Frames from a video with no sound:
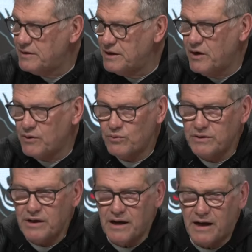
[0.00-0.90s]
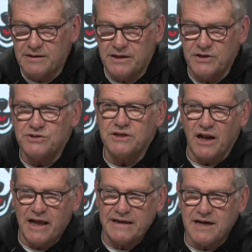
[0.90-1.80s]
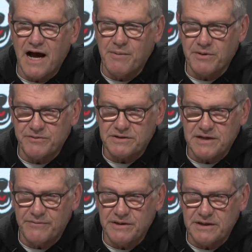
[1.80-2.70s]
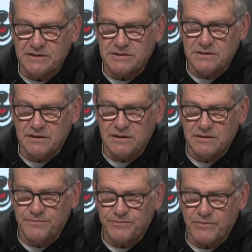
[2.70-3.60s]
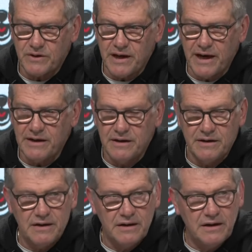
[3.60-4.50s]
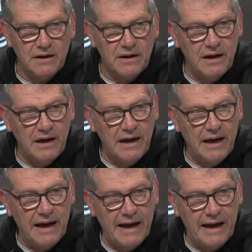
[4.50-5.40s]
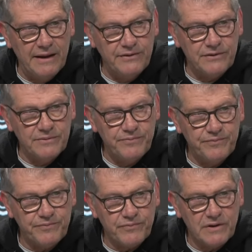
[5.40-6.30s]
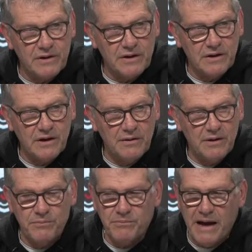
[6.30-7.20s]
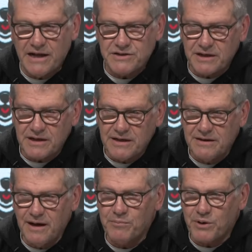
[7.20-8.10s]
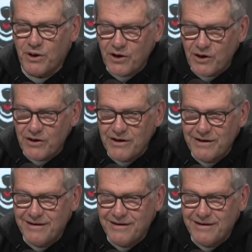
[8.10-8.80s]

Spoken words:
you know, the UCLA time of the 70s, okay? And Magic and Bird,